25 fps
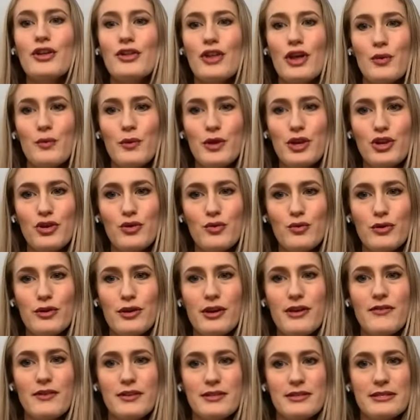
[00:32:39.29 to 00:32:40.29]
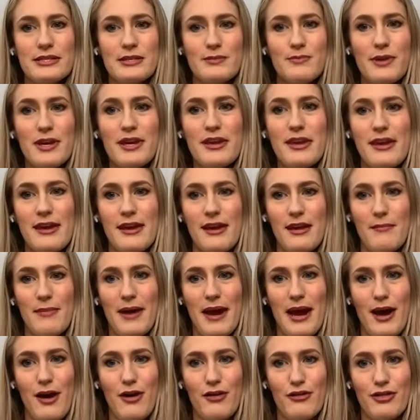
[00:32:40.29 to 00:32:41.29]
Like when you were even speaking
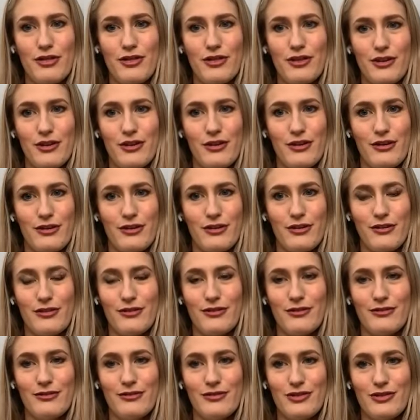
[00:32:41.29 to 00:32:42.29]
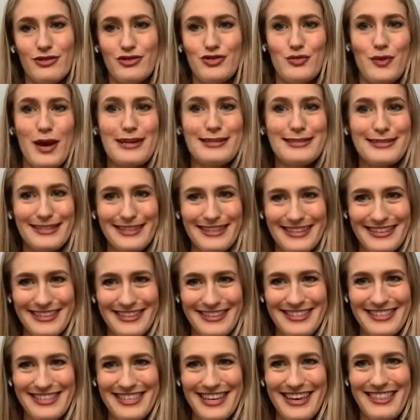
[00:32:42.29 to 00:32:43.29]
about the
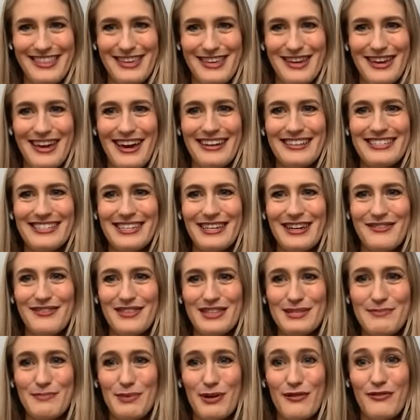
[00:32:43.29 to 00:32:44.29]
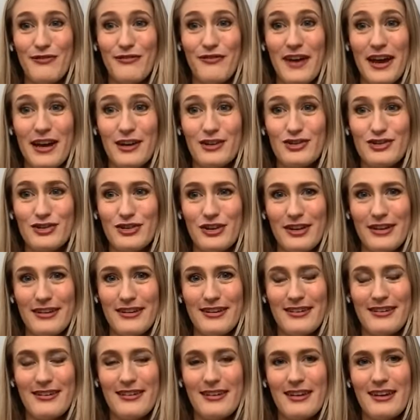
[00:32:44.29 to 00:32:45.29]
dresses and the idea of this
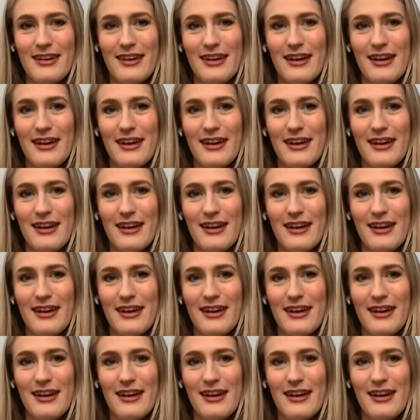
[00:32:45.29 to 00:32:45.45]
perfection,